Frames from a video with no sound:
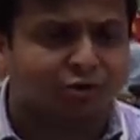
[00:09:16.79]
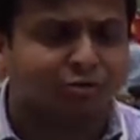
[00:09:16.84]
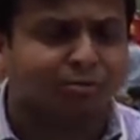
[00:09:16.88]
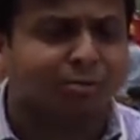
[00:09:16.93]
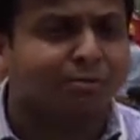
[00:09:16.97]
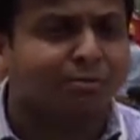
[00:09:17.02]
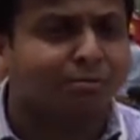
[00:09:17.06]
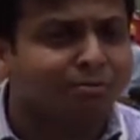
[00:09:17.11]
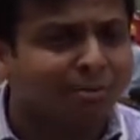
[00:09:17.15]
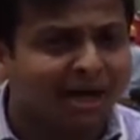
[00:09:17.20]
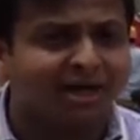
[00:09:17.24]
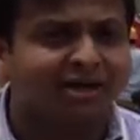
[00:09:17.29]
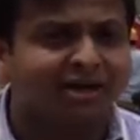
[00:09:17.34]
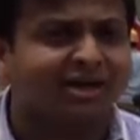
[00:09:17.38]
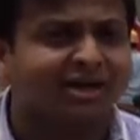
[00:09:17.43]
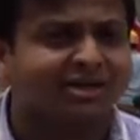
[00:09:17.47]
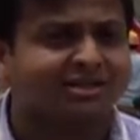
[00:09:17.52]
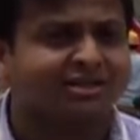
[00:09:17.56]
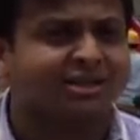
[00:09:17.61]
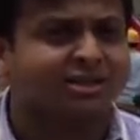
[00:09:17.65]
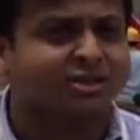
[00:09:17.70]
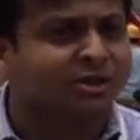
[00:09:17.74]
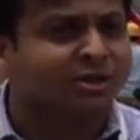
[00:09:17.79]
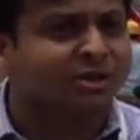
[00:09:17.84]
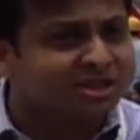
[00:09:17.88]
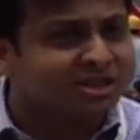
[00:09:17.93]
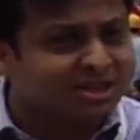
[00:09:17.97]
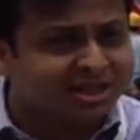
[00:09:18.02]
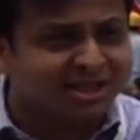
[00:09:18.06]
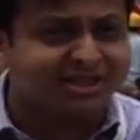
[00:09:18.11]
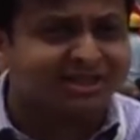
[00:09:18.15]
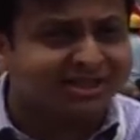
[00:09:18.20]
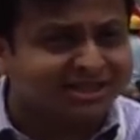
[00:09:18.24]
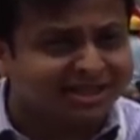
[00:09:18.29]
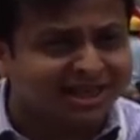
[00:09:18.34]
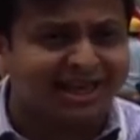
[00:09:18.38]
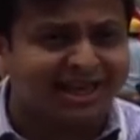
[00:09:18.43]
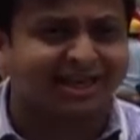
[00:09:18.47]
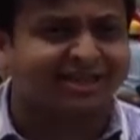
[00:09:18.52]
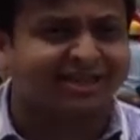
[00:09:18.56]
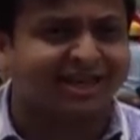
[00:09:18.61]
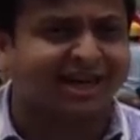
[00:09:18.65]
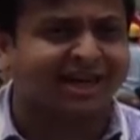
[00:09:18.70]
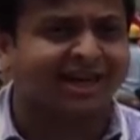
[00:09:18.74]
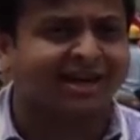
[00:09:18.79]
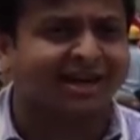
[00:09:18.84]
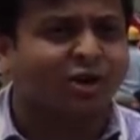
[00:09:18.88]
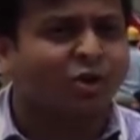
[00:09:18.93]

but many residents were still staying there